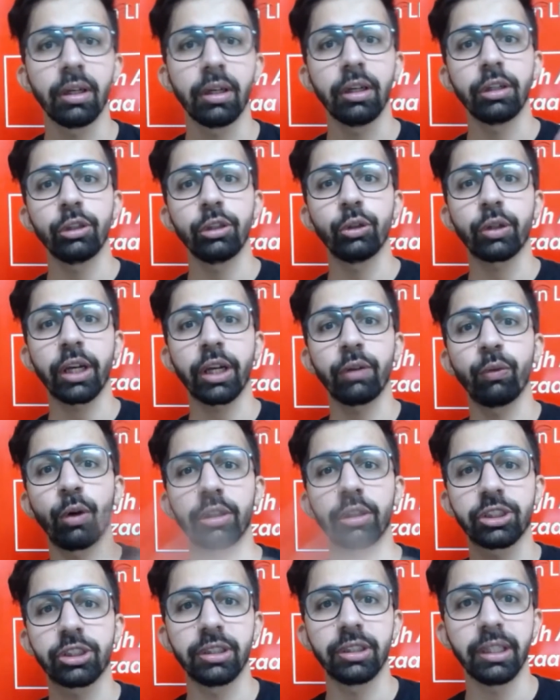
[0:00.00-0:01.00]
you can
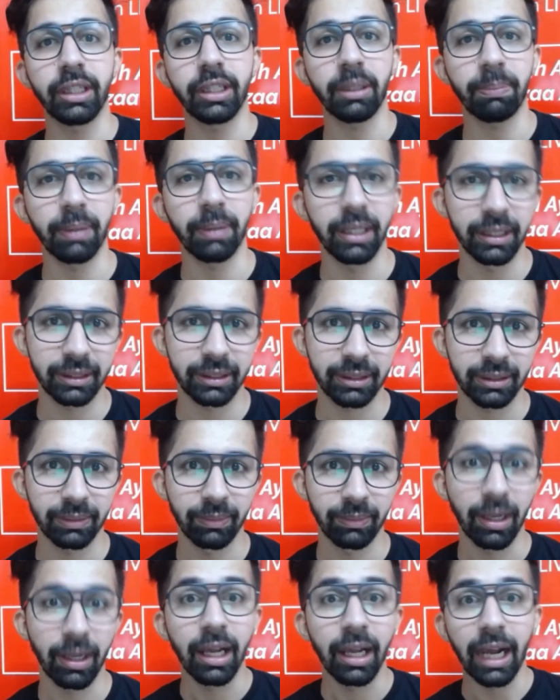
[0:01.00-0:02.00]
watch the replays.
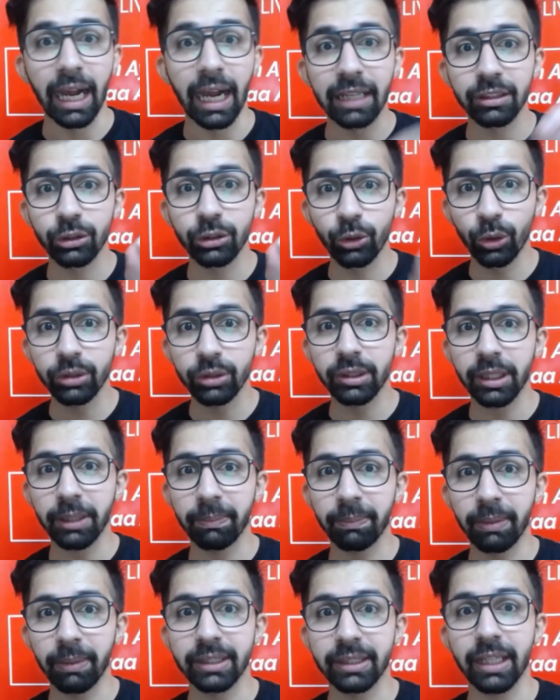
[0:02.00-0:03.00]
And those
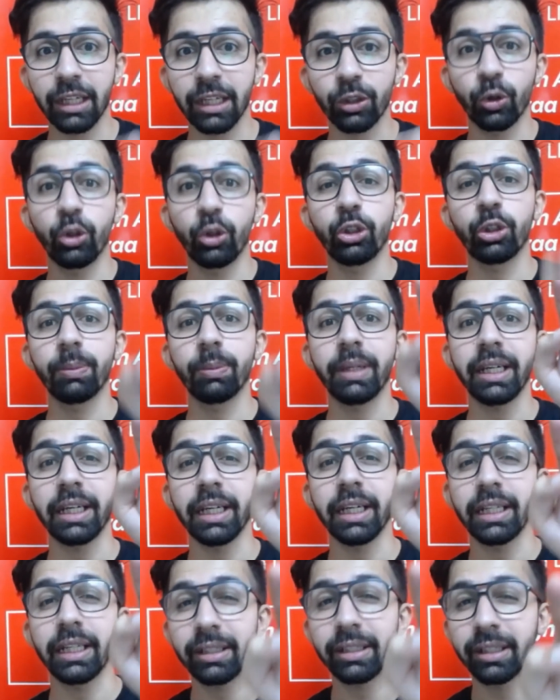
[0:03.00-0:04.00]
replays are going to be
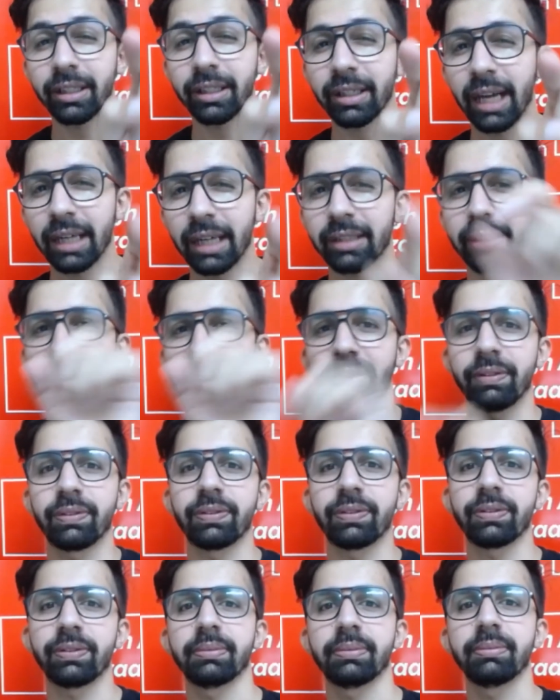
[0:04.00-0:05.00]
interactive.
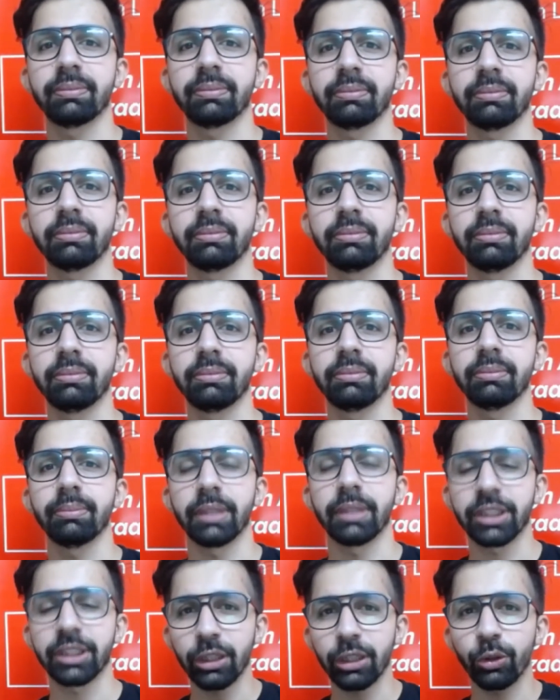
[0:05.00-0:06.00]

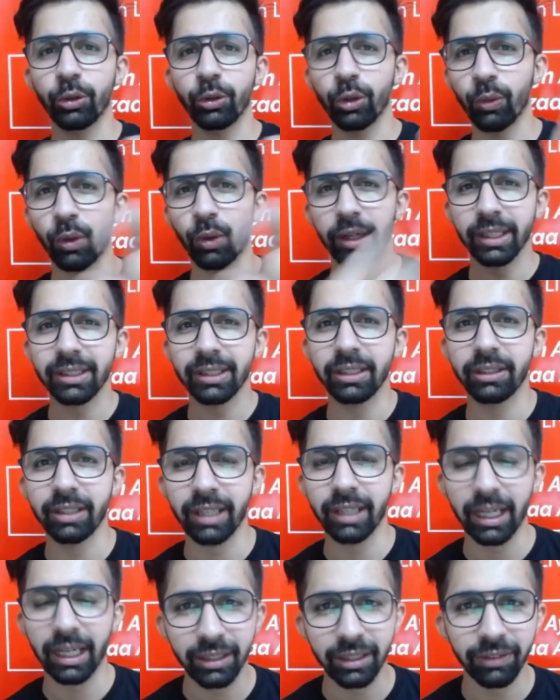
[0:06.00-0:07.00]
Bacha, do you know what is
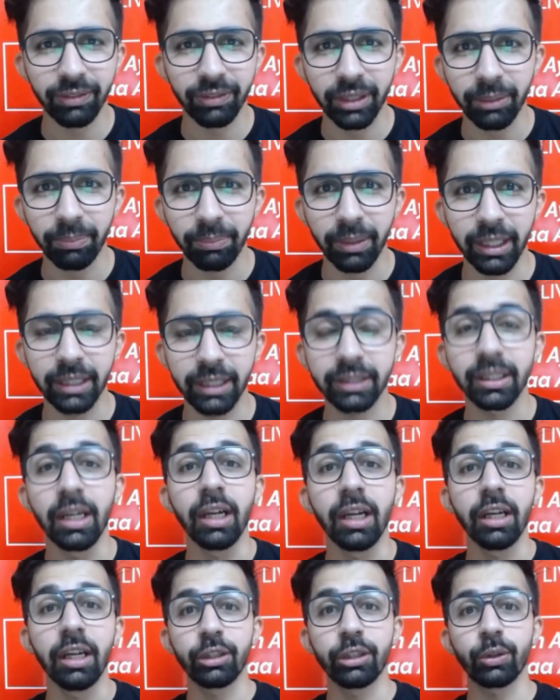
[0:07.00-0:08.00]
interactive replays?
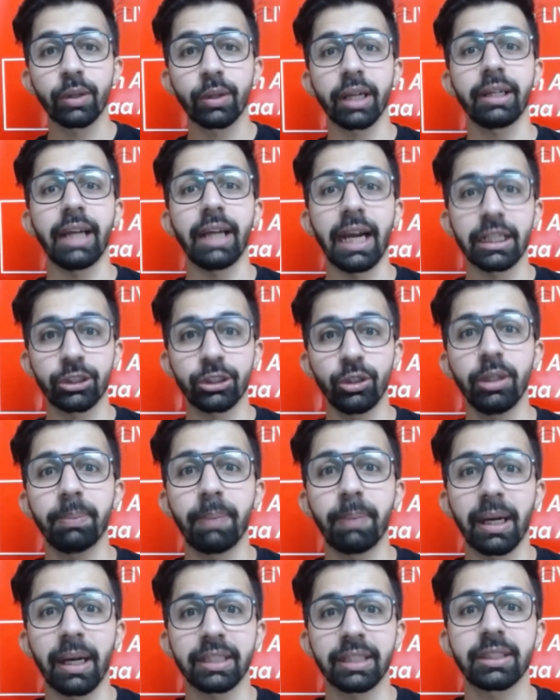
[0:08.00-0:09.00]
You can actually
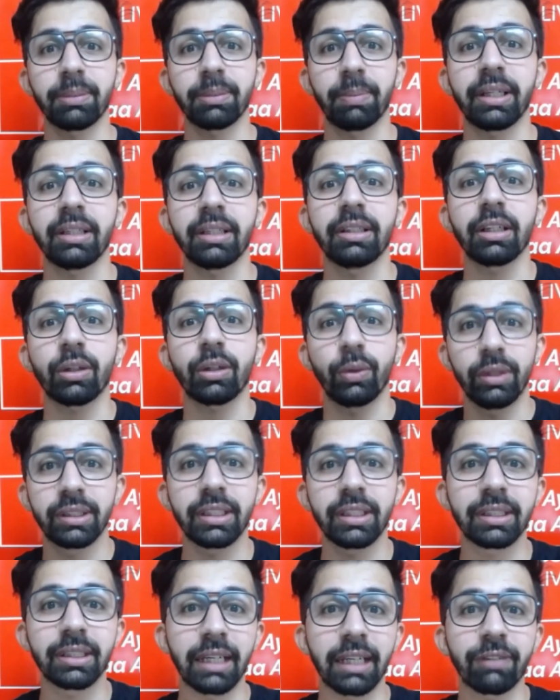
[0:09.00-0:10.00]
participate in the
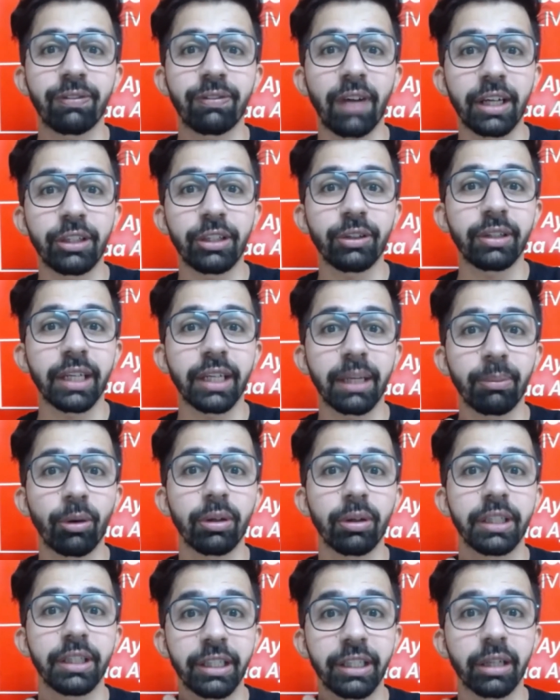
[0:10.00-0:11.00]
quizzes and find your name
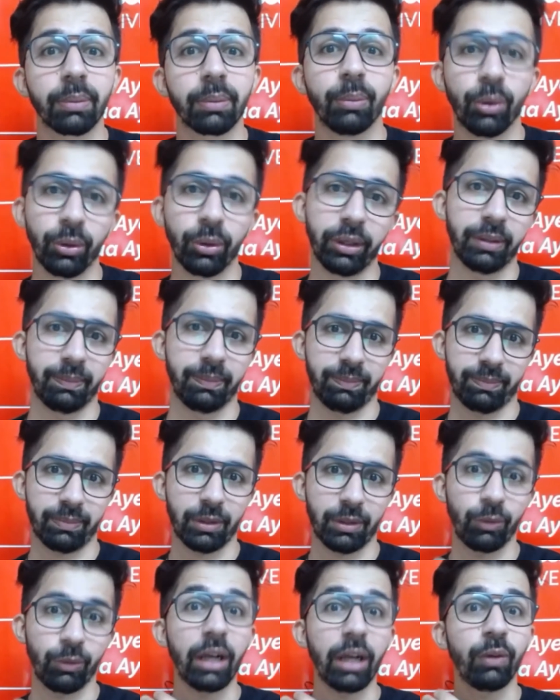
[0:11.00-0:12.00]
on leaderboard
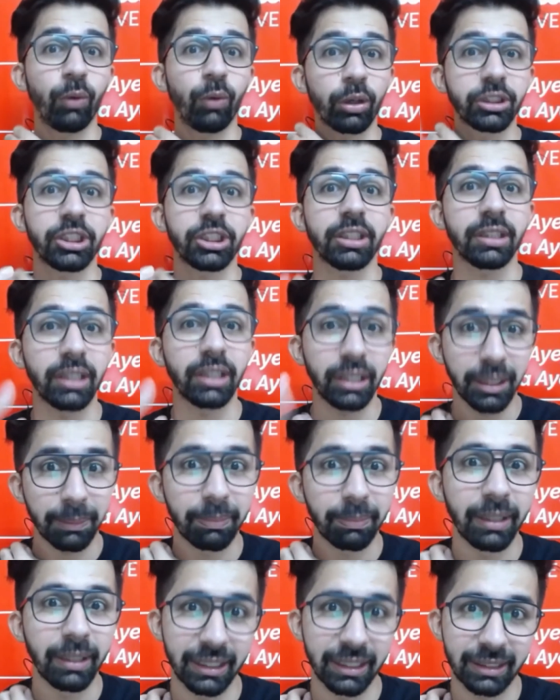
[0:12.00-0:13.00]
while watching the
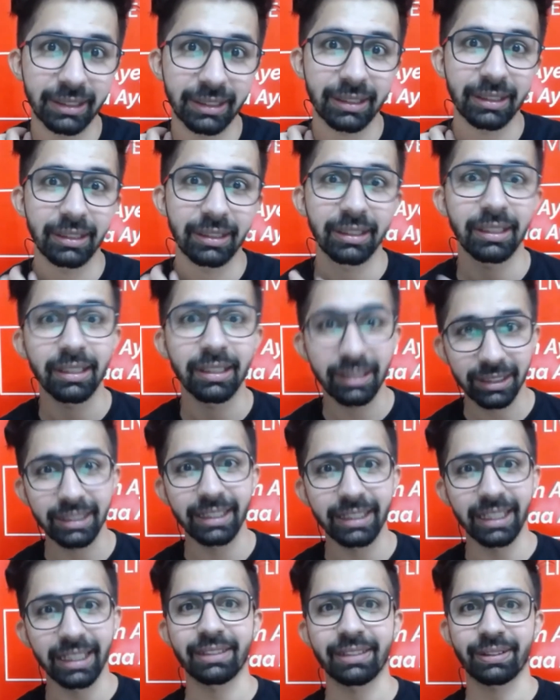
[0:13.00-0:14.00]
replays.
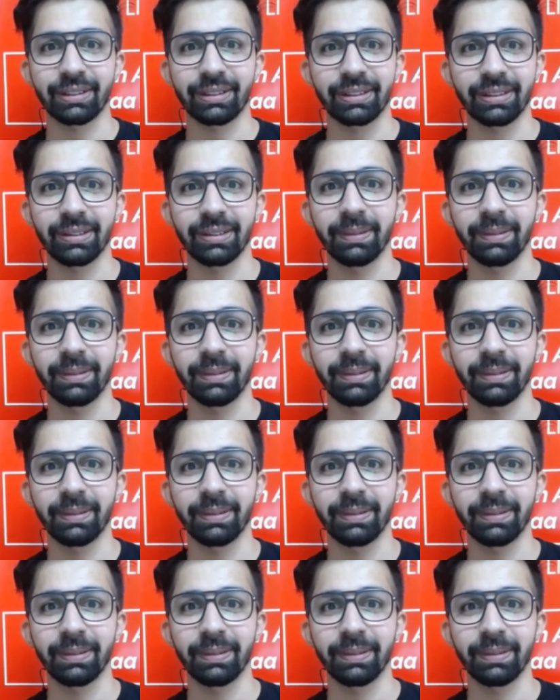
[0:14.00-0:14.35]
Yes.